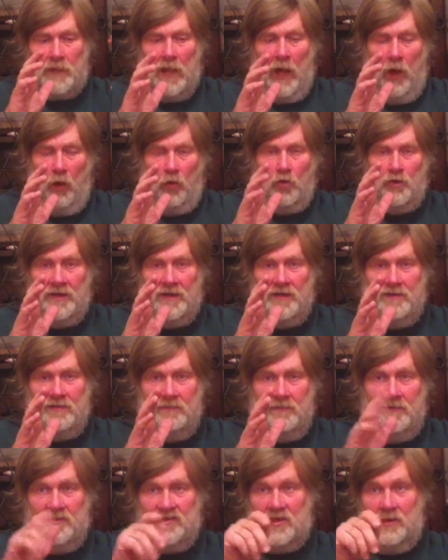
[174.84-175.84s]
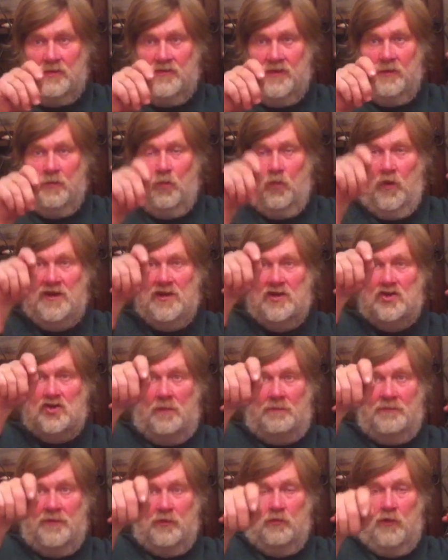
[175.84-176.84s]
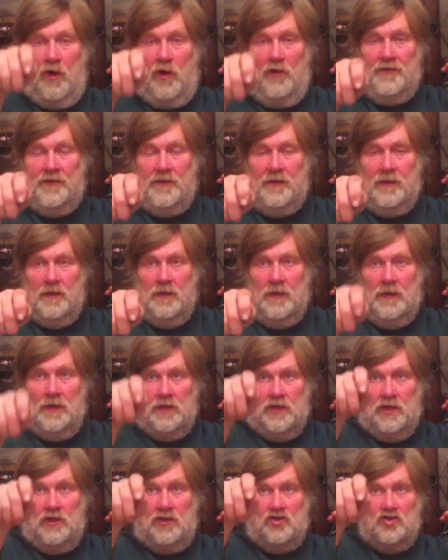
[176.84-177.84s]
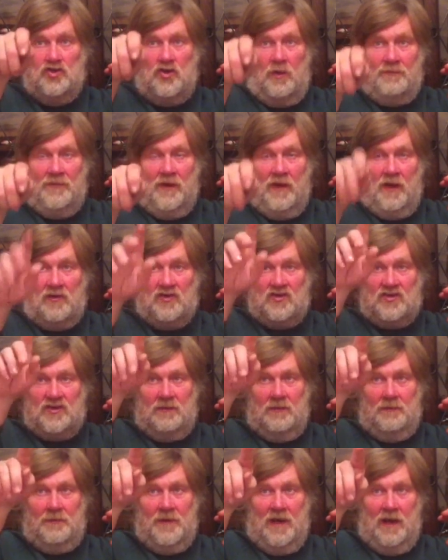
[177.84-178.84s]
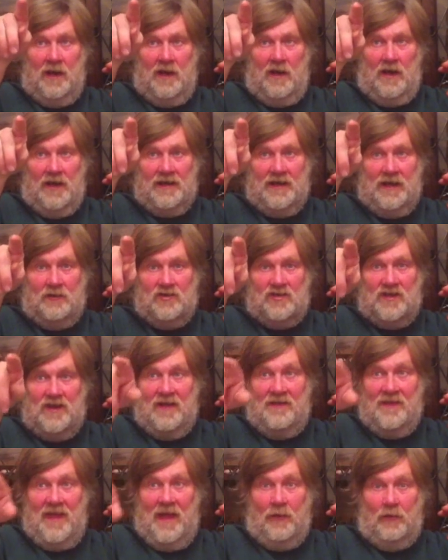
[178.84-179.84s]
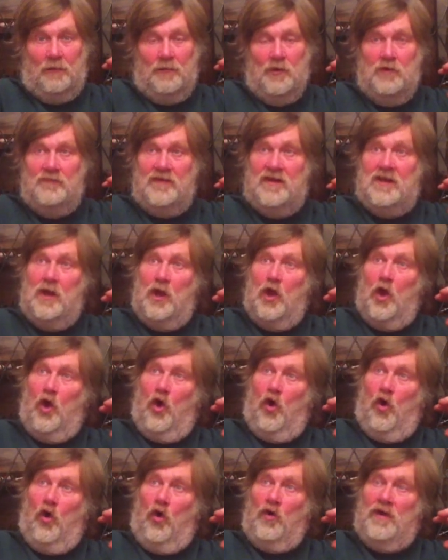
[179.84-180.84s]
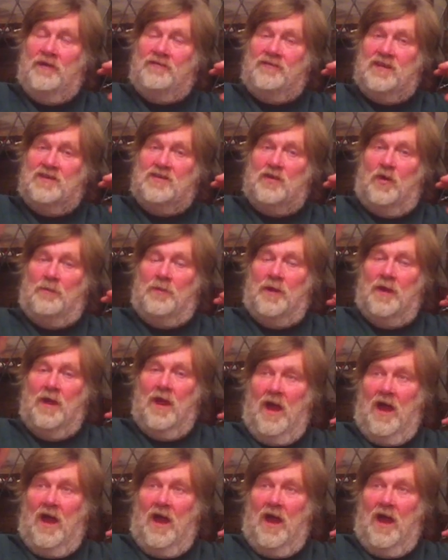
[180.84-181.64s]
holding, so that when you drop the rod, you can drop the rod so a bit of line goes in and that will move it, or lift it up.